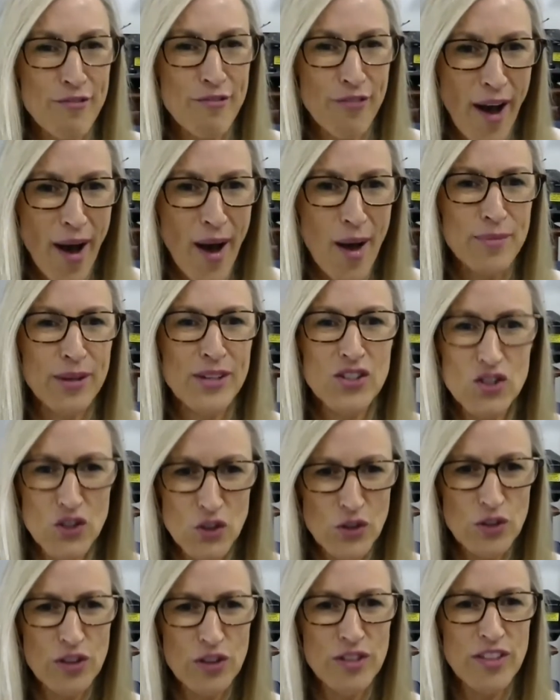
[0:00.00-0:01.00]
farm and
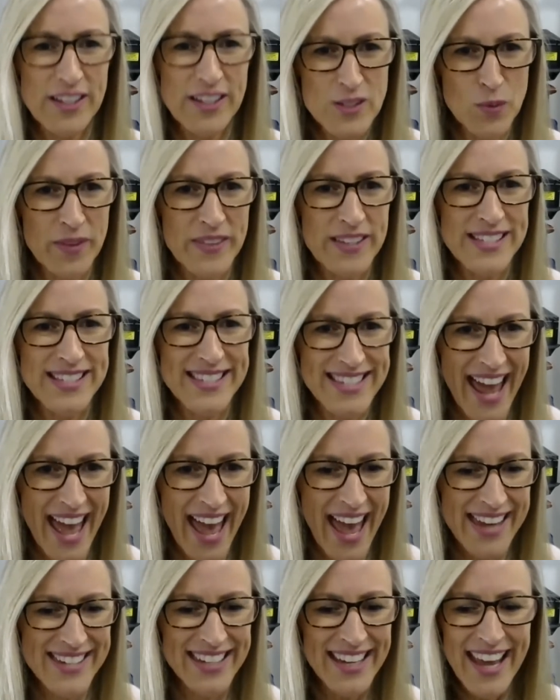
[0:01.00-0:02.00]
do things with his
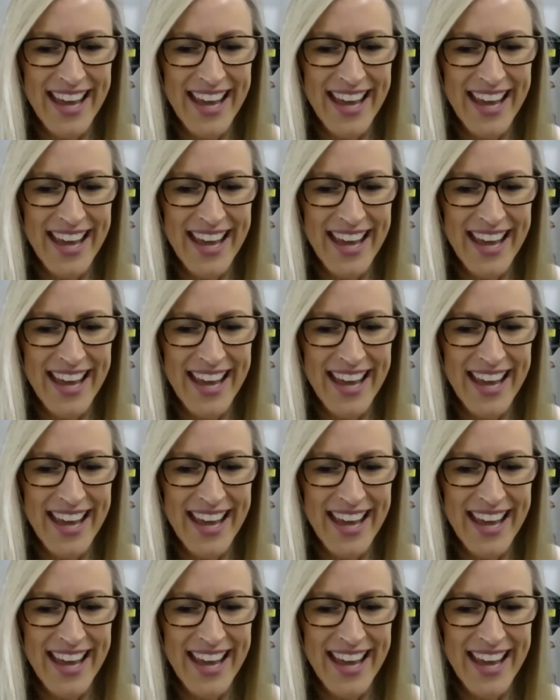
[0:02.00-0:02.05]
dad.